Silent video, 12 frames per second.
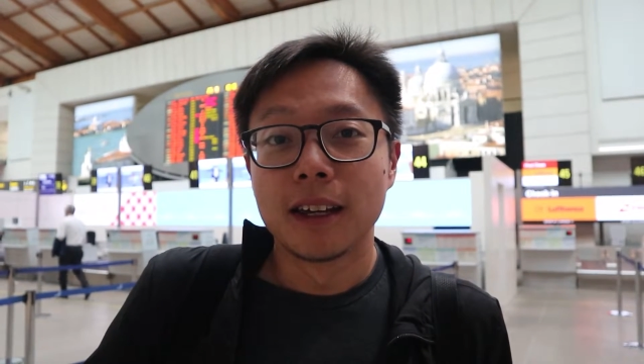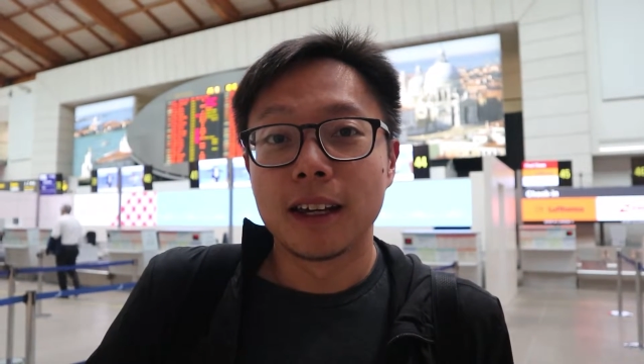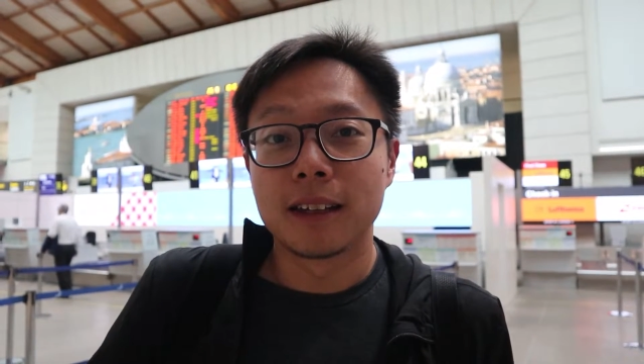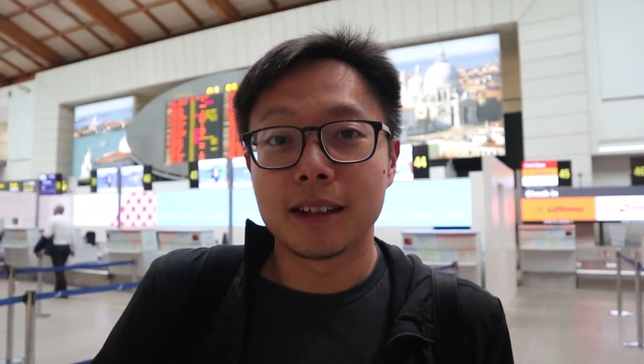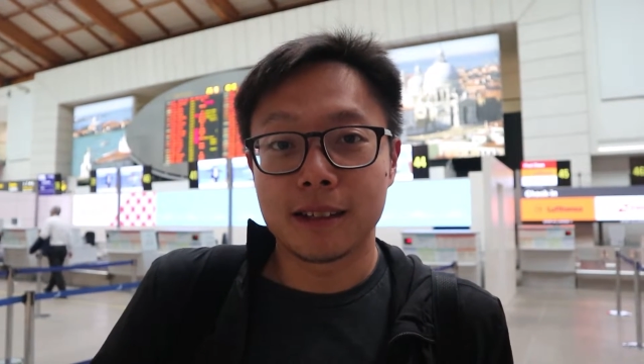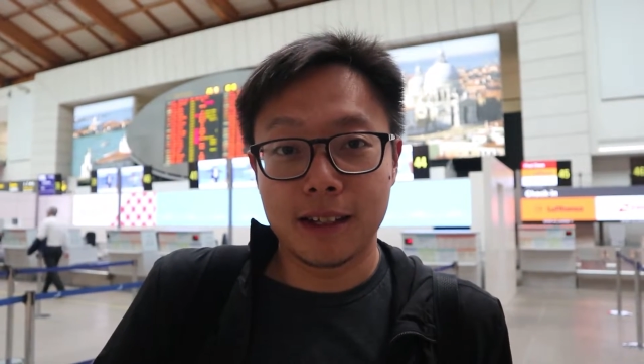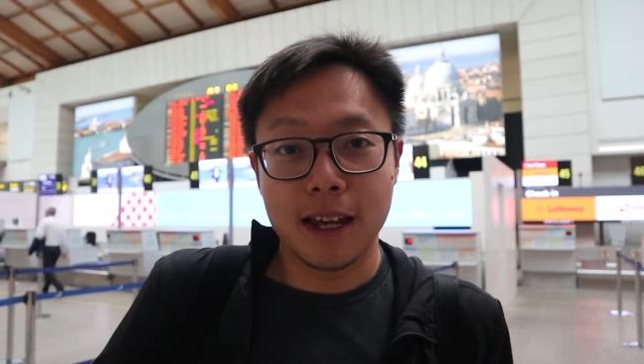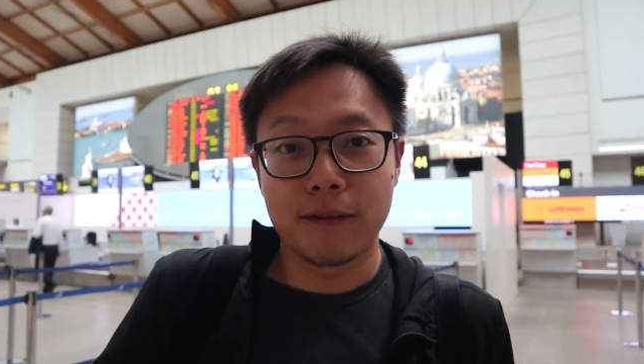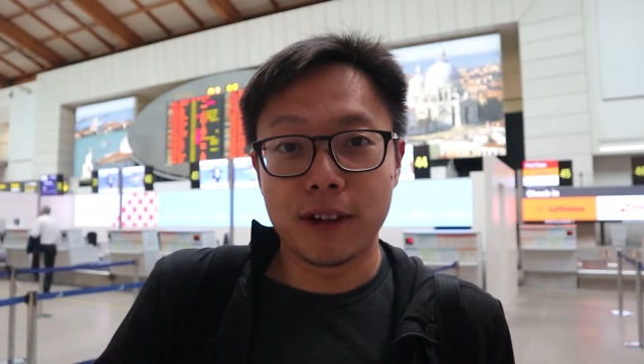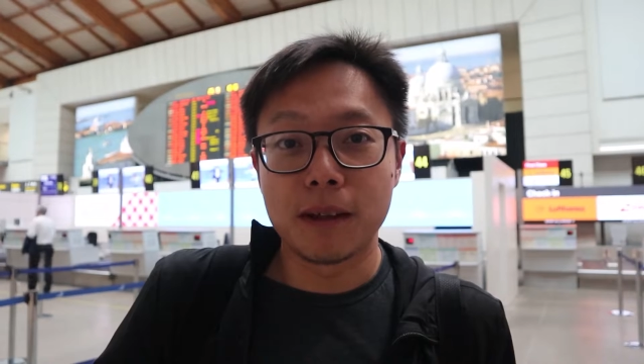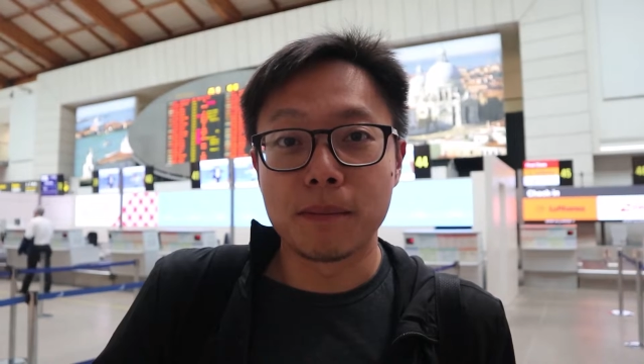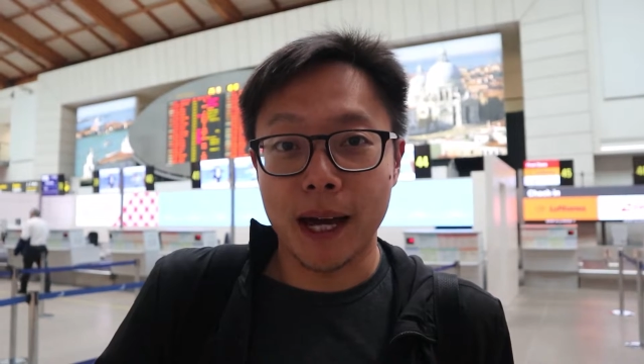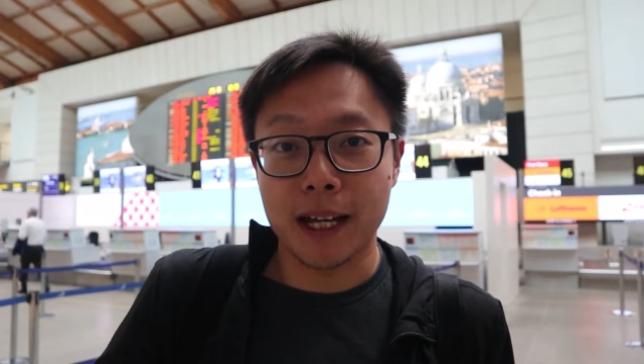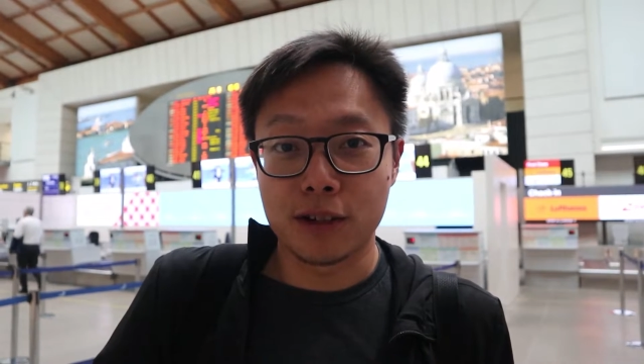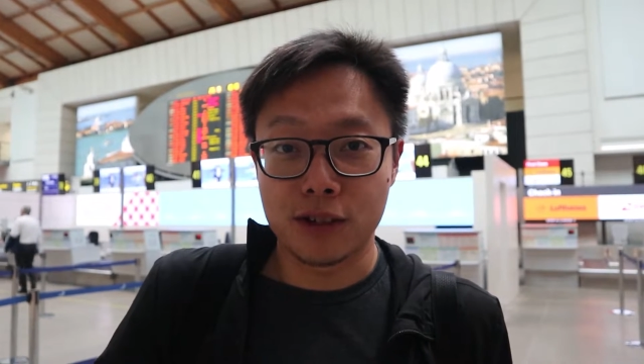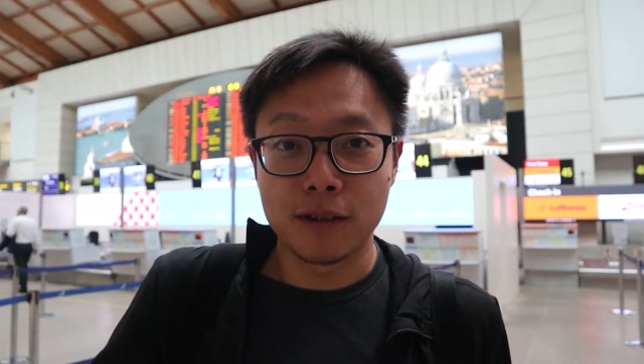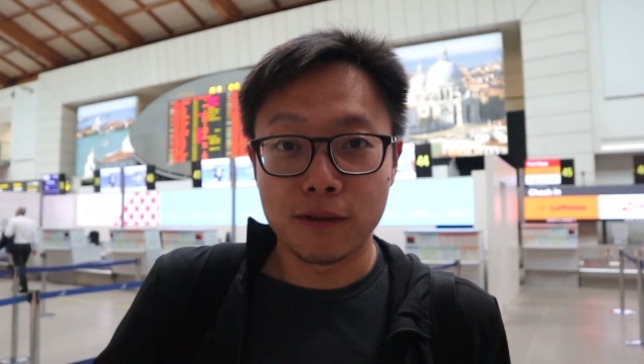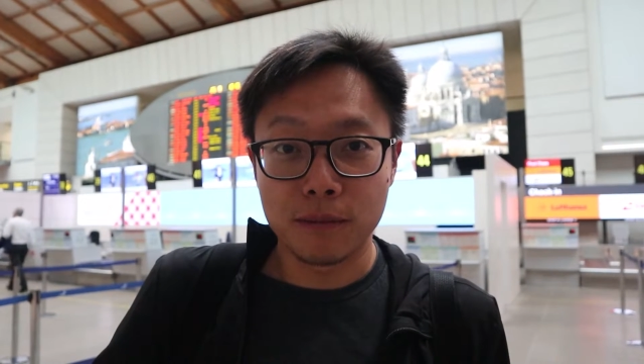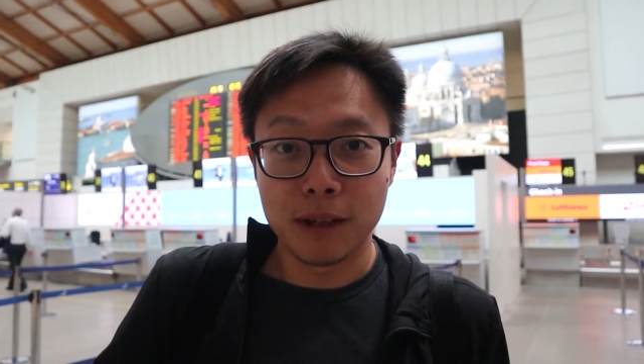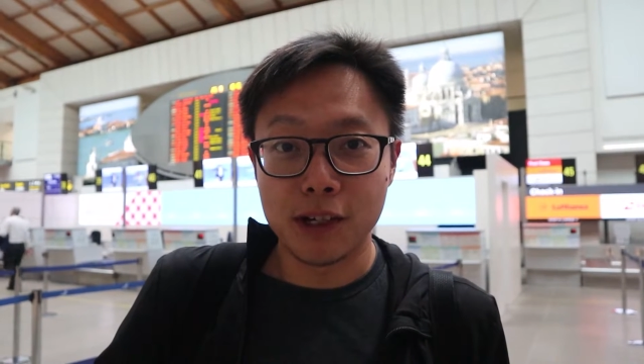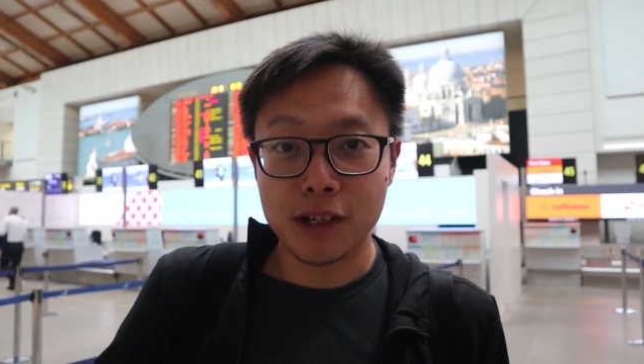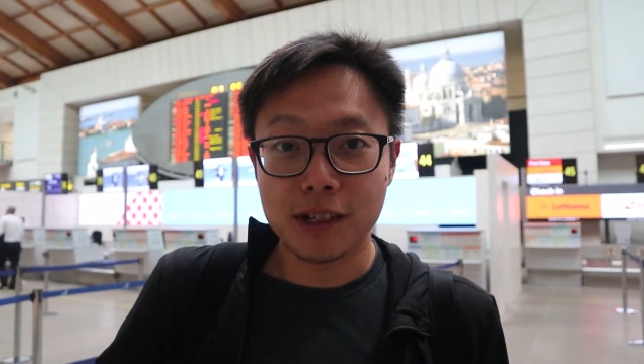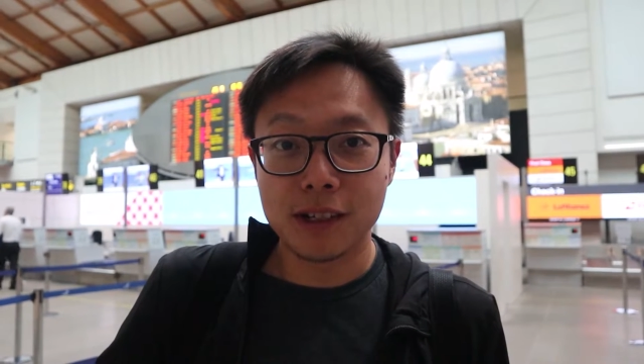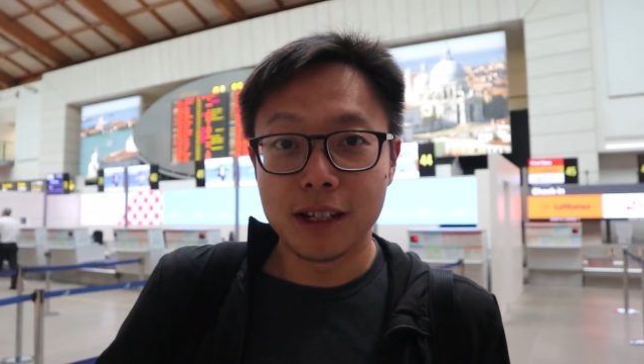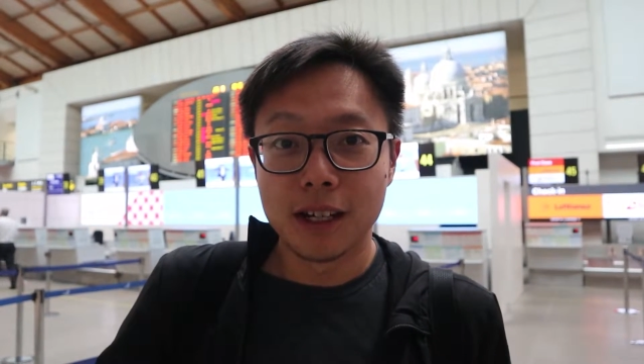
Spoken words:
It doesn't have any baggage information,